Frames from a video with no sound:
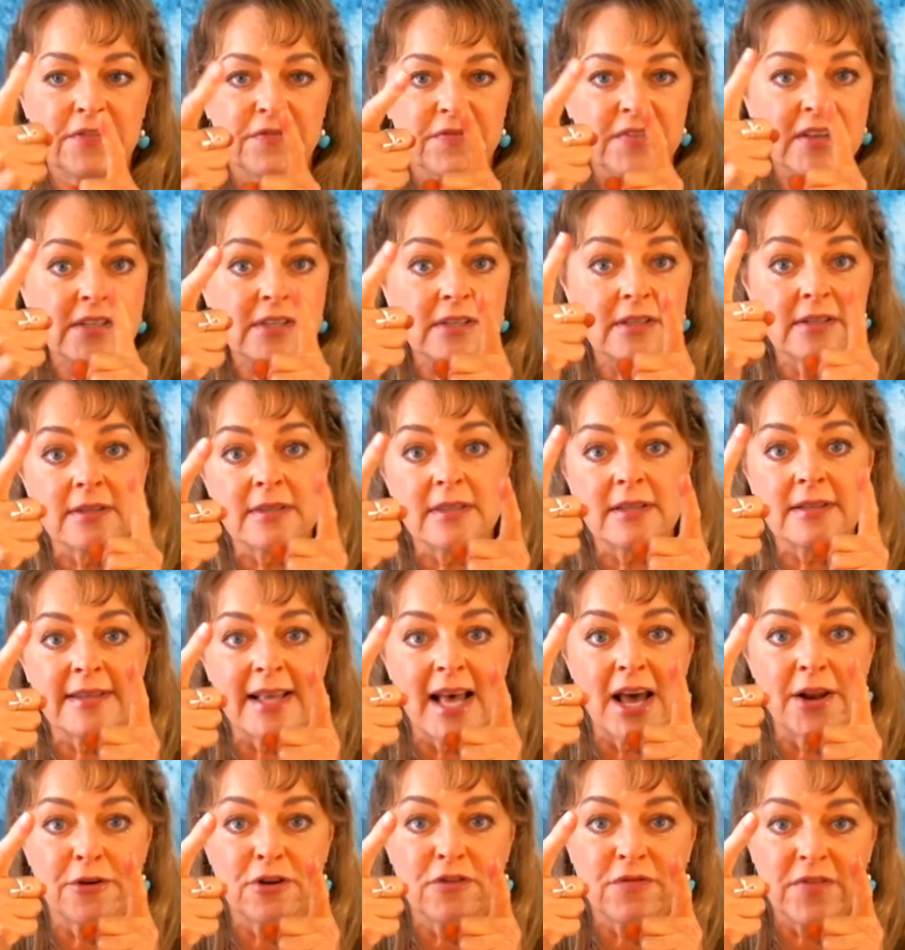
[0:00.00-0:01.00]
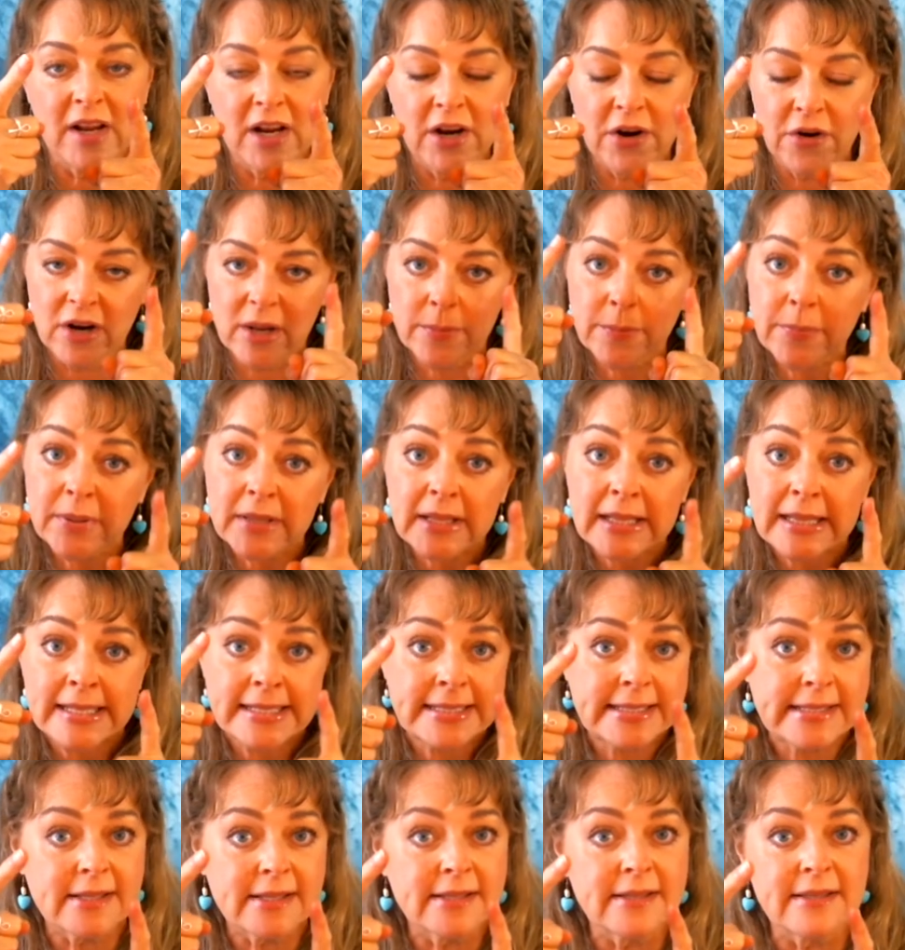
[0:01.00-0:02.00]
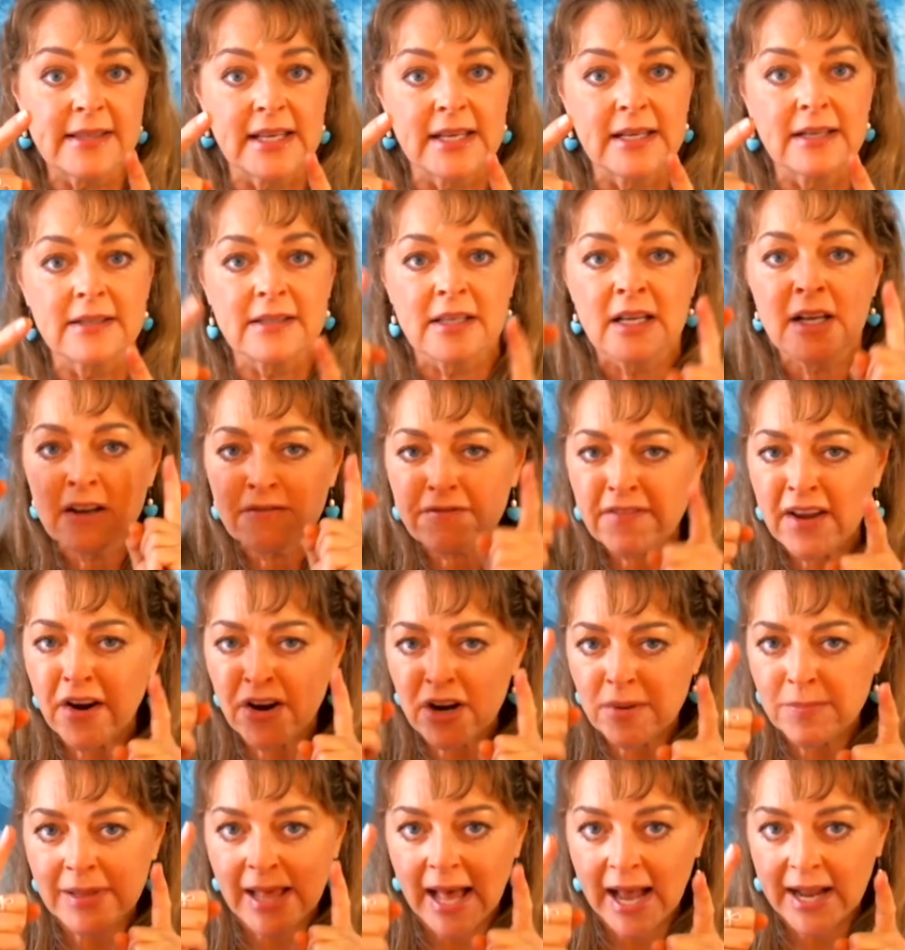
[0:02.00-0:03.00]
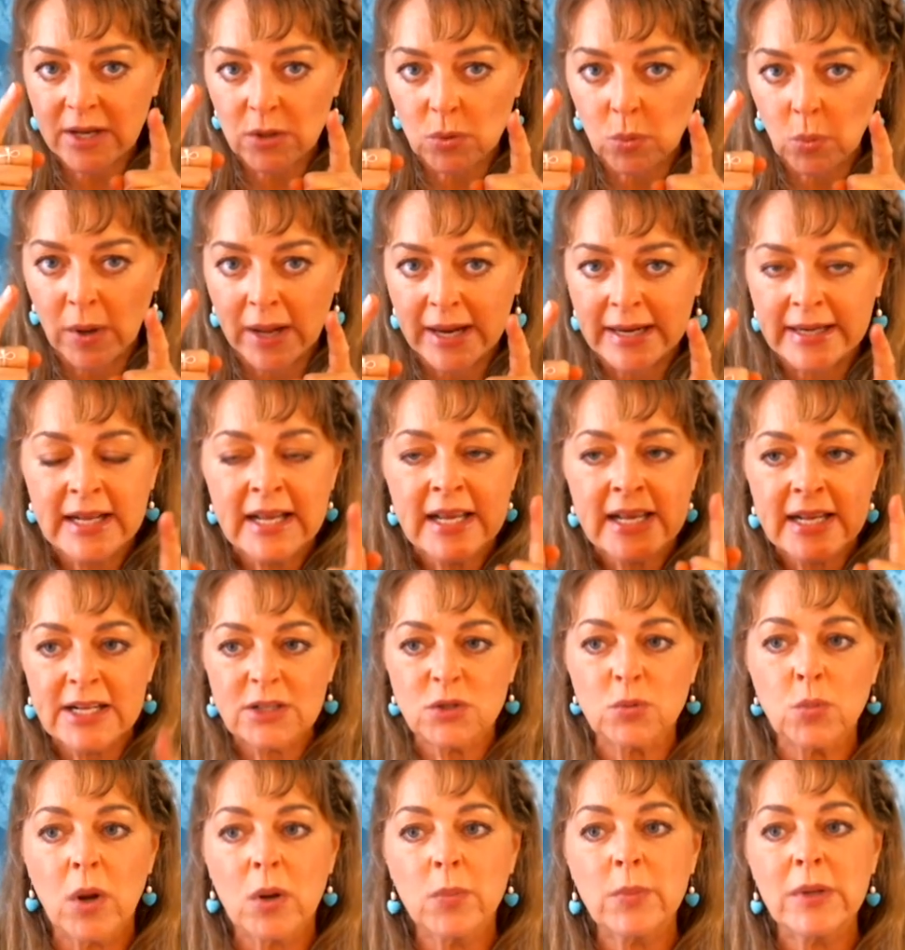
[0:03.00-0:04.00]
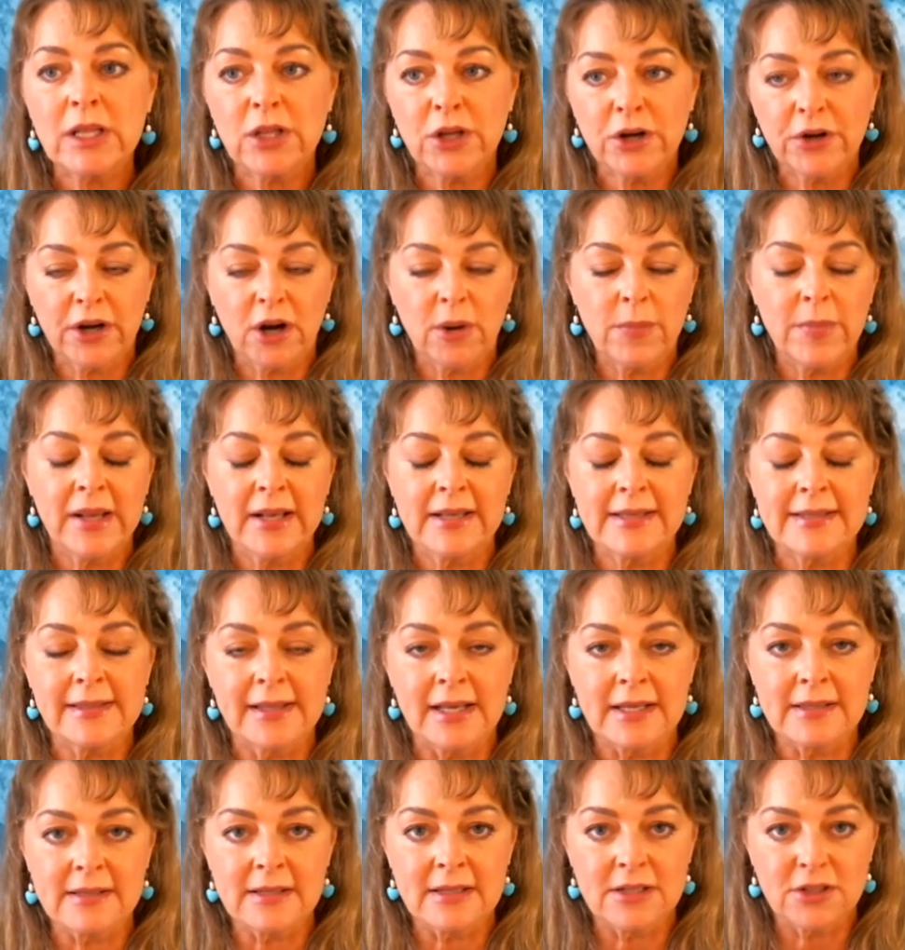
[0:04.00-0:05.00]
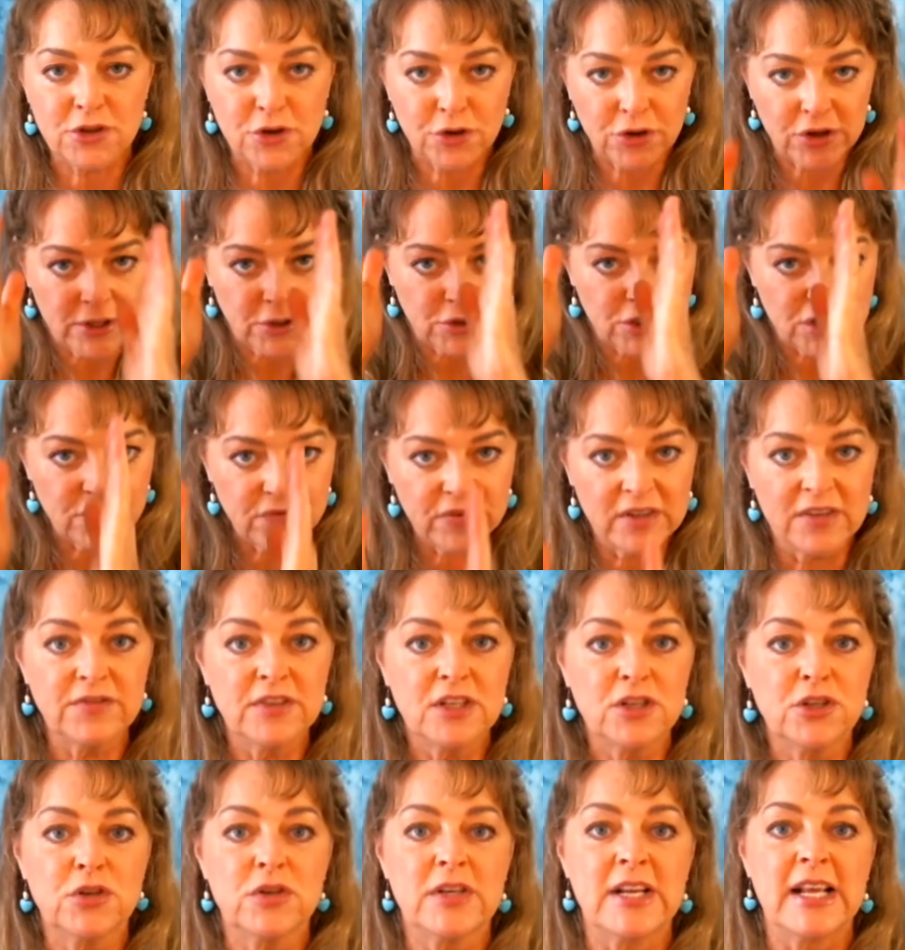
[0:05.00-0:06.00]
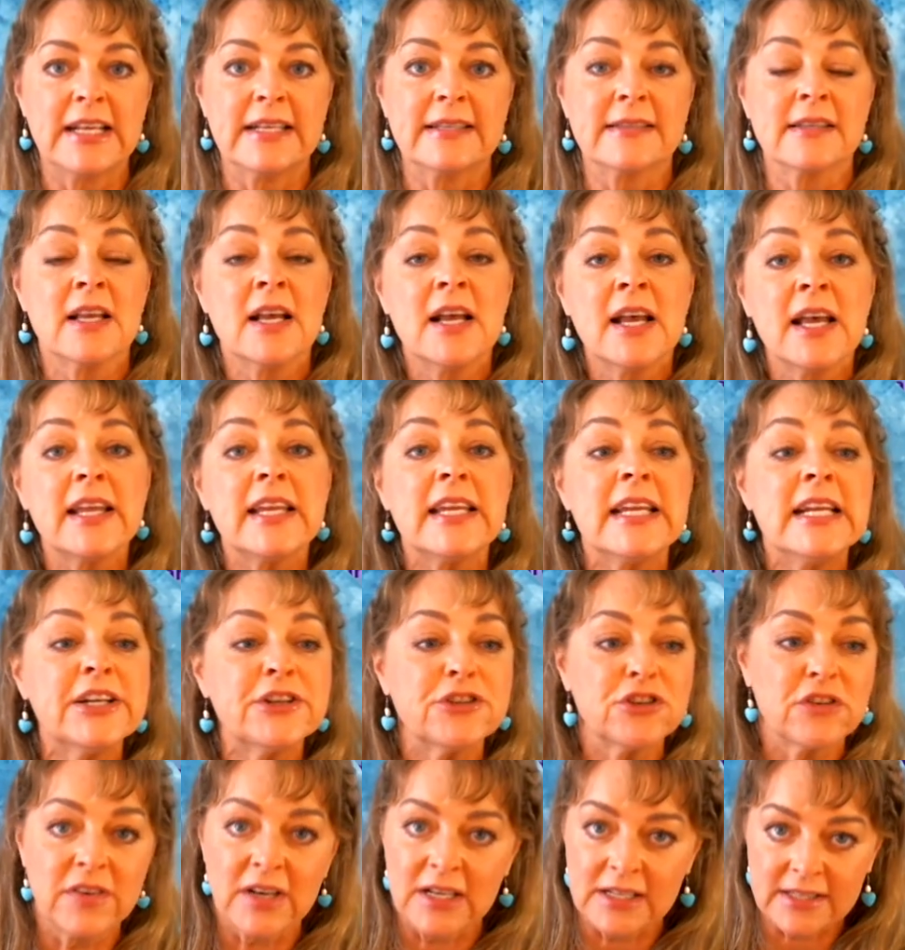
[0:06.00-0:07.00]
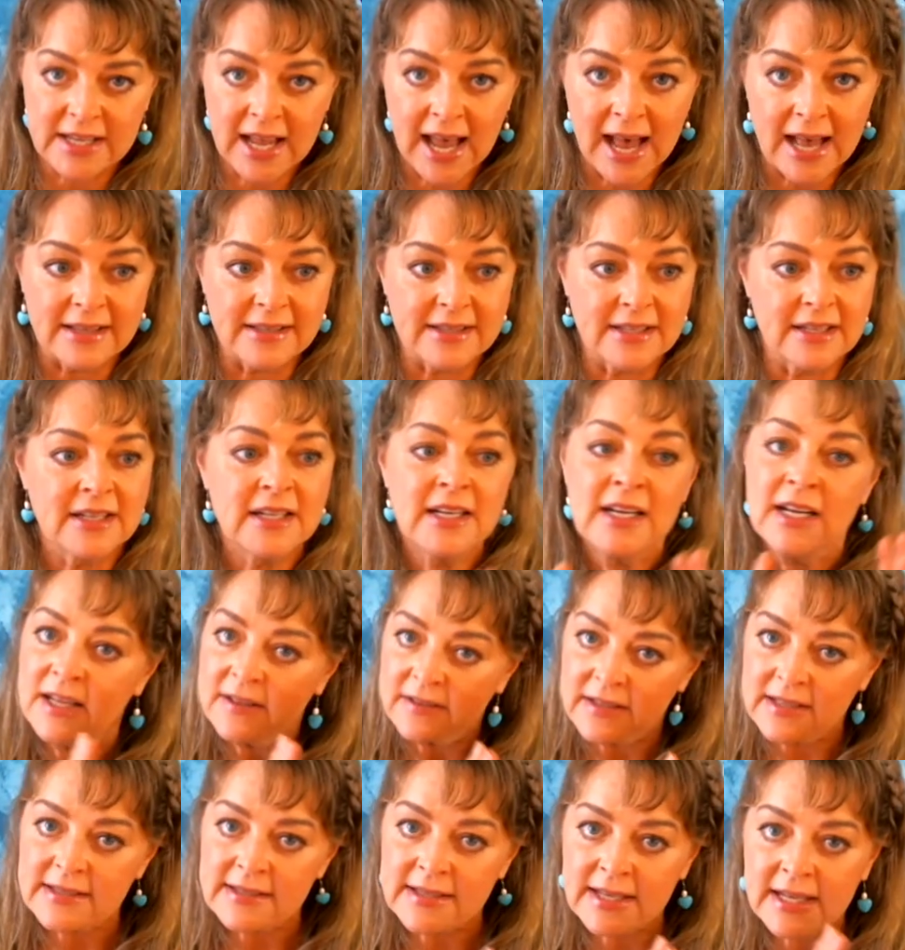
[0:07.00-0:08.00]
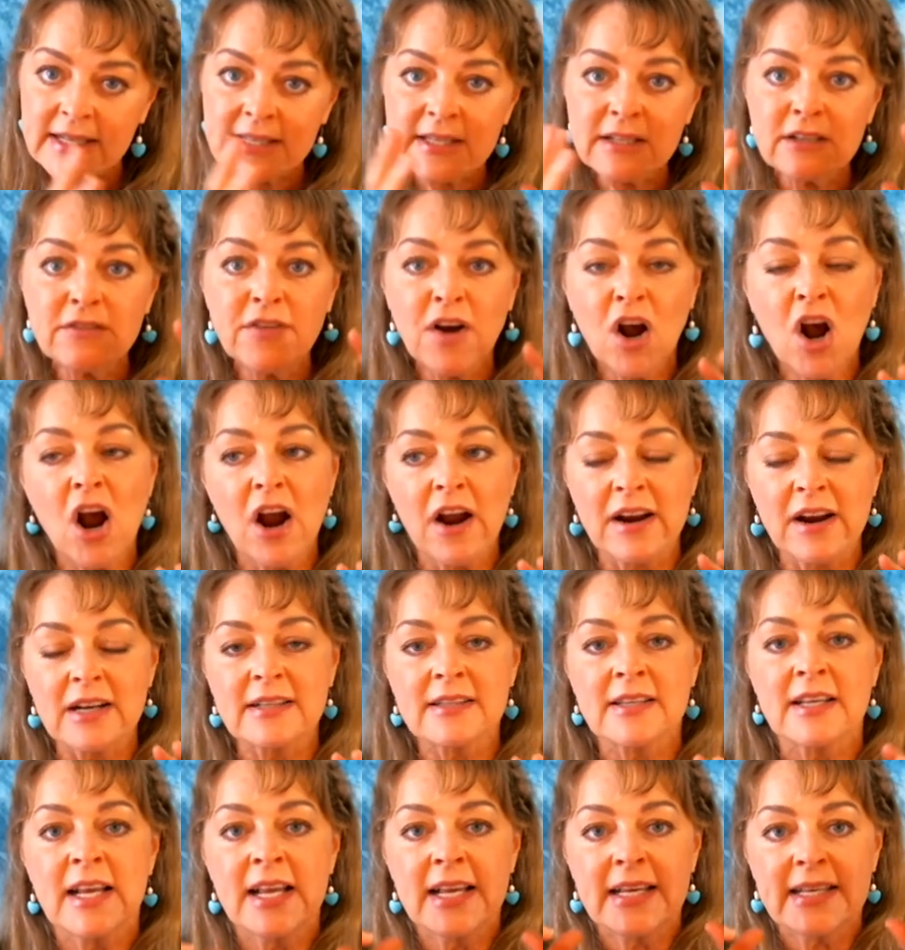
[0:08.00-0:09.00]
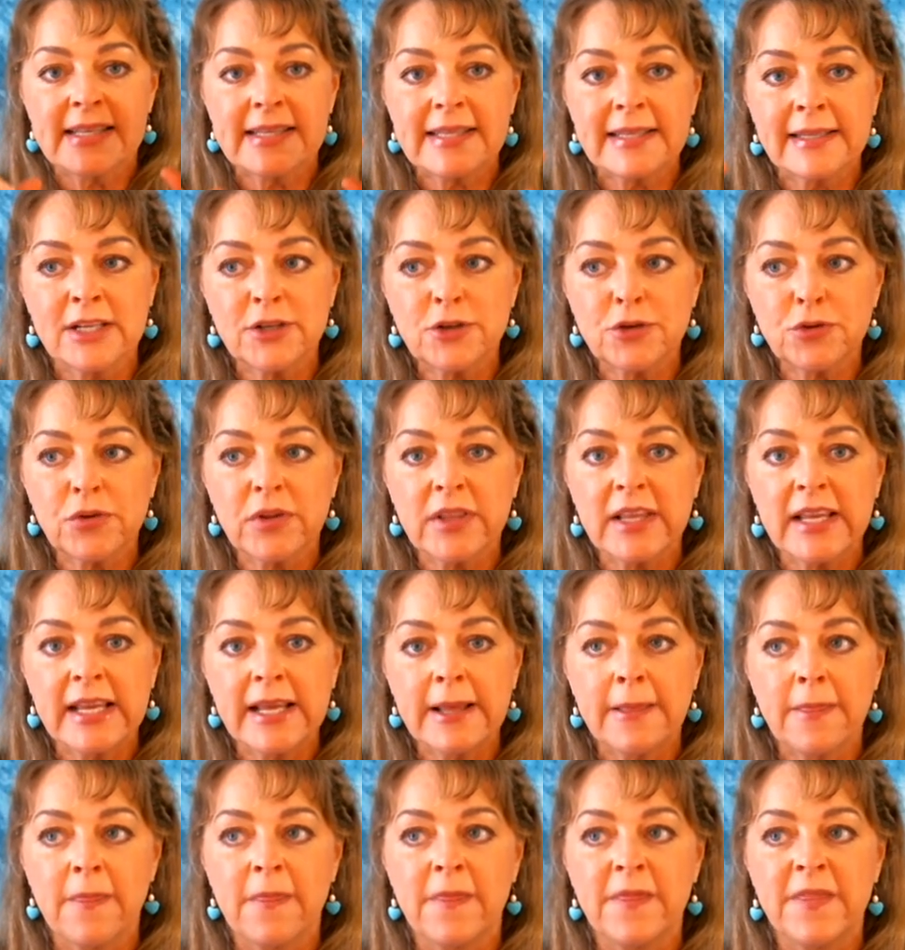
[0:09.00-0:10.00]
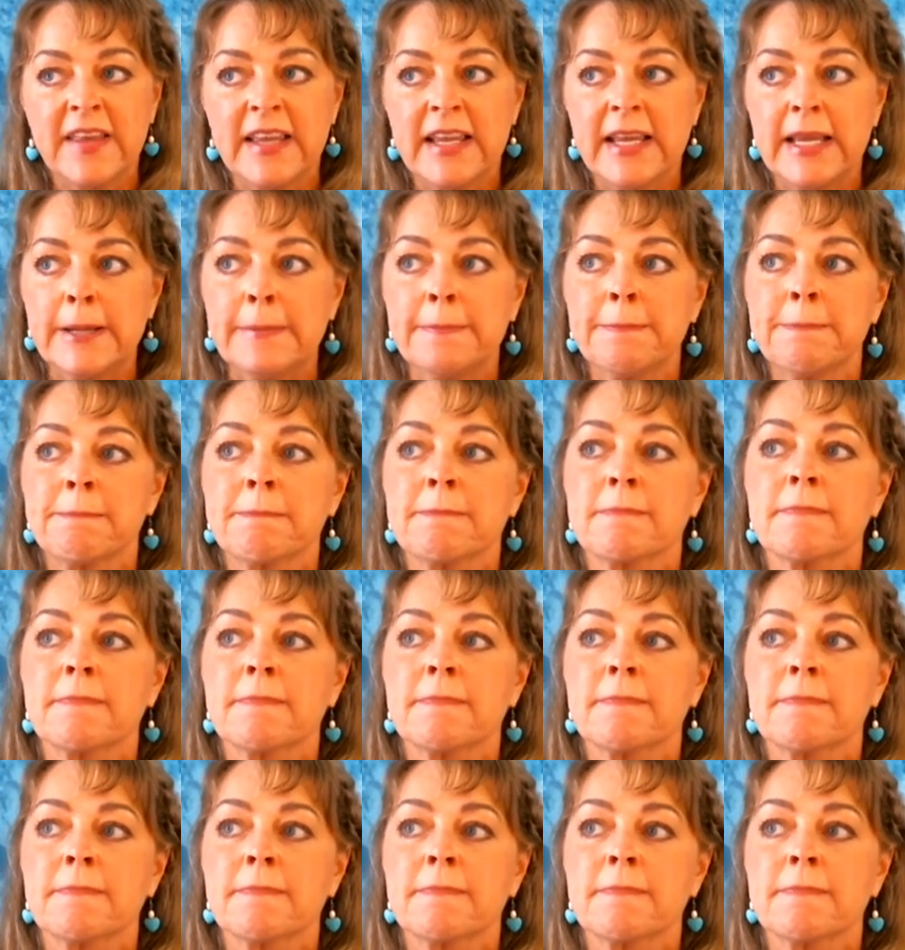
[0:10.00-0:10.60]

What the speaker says: this is the Saturn finger. It polices things. Very black and white. It's when we learn our biggest lessons during those 52 days. Each of us has it. The Six of Hearts is literally the